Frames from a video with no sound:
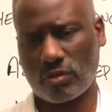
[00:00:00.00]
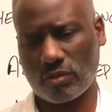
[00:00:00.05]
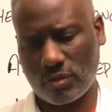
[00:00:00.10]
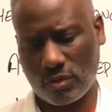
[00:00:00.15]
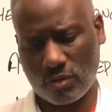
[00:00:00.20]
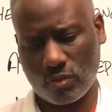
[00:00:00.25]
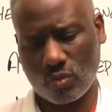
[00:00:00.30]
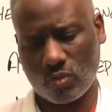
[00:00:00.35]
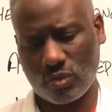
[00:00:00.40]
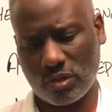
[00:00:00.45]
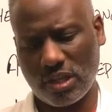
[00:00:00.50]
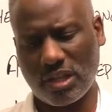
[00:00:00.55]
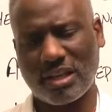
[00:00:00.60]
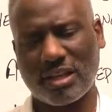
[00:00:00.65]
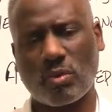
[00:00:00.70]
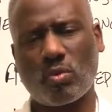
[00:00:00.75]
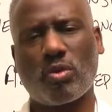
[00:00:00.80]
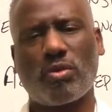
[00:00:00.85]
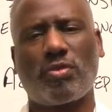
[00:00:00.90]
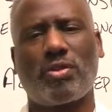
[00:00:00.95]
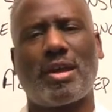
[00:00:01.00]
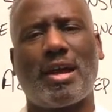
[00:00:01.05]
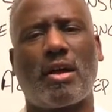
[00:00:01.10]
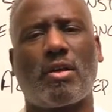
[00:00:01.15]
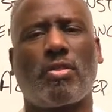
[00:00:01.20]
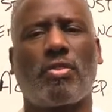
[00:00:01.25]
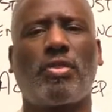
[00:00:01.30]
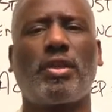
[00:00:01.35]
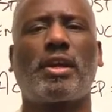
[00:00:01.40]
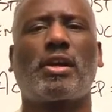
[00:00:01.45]
to dealing with
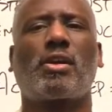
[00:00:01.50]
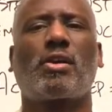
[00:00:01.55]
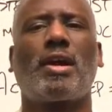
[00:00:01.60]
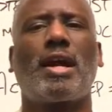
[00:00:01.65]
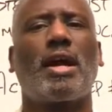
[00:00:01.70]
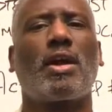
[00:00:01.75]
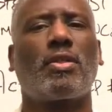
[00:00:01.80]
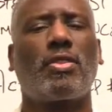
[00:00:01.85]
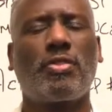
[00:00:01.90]
how thick or how